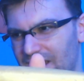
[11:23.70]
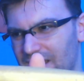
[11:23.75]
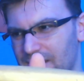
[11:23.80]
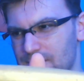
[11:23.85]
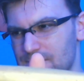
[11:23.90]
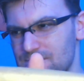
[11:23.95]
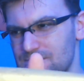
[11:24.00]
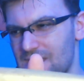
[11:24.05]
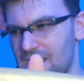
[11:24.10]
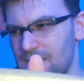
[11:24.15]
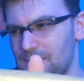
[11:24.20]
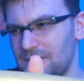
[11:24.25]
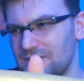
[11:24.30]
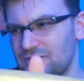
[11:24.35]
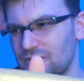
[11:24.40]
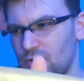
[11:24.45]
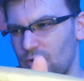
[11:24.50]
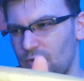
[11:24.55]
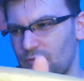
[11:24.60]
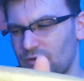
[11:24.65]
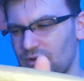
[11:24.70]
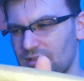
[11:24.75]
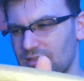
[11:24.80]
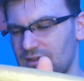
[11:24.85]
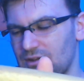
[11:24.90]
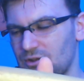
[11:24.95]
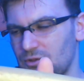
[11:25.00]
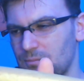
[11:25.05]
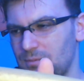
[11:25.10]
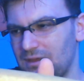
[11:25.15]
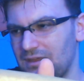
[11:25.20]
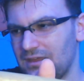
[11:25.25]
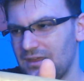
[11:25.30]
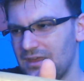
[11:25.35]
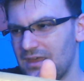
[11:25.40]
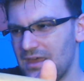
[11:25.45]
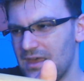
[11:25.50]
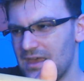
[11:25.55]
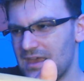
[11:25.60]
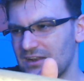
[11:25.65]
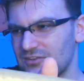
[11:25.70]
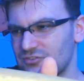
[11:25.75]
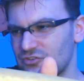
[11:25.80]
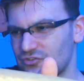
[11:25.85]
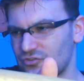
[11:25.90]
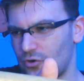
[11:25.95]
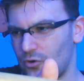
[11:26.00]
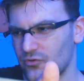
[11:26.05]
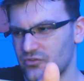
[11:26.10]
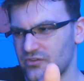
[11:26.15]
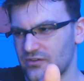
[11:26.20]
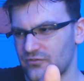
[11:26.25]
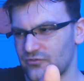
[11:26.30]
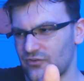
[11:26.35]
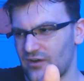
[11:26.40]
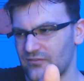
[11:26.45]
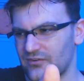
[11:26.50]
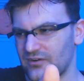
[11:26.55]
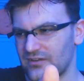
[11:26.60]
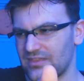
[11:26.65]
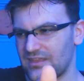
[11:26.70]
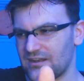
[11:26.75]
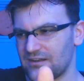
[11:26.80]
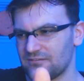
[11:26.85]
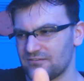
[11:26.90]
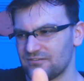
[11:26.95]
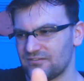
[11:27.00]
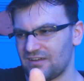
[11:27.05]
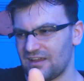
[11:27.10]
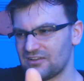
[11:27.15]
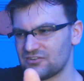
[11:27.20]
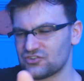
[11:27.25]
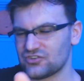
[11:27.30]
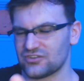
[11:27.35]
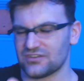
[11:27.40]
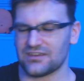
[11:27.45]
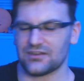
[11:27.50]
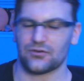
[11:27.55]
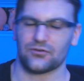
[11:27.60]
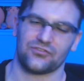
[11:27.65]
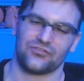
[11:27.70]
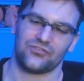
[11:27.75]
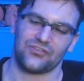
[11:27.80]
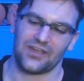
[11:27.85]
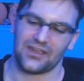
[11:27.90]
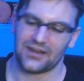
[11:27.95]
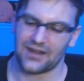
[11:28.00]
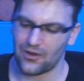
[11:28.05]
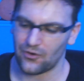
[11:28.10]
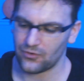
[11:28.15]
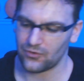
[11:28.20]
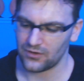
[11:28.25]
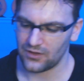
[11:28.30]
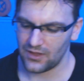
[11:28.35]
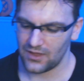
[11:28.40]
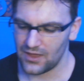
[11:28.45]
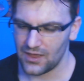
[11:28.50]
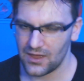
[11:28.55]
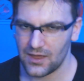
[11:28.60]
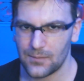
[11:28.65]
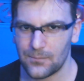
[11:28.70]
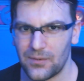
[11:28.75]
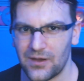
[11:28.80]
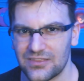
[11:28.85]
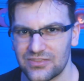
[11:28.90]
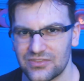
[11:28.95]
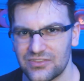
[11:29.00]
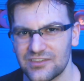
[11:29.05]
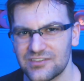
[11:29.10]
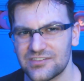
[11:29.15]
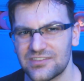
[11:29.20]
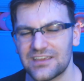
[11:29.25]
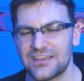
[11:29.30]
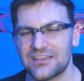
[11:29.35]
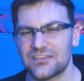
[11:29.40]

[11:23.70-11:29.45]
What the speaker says: maybe turn over a little bit, and it just holds it forever, and then eventually it'll fade out. But this thing is